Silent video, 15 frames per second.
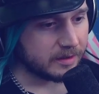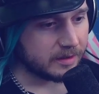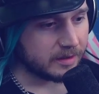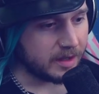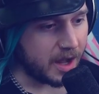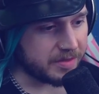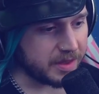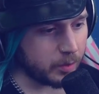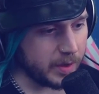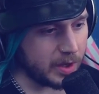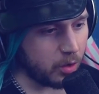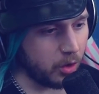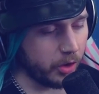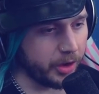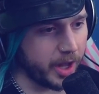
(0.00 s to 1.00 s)
I think we
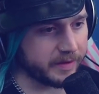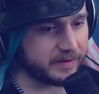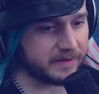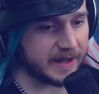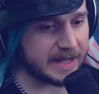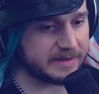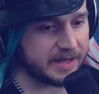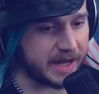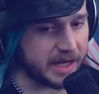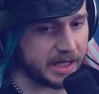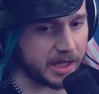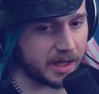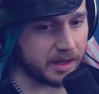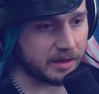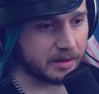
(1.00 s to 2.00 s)
hold on to Titania.